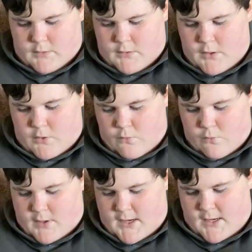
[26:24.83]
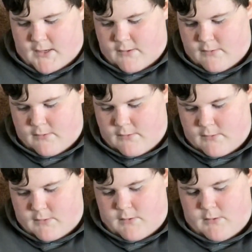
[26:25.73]
No way.
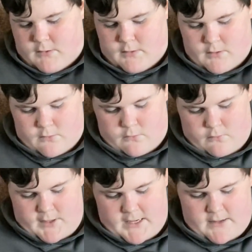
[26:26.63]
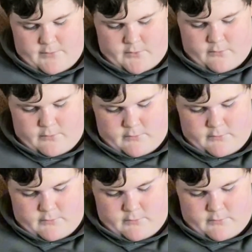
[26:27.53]
No way, bro.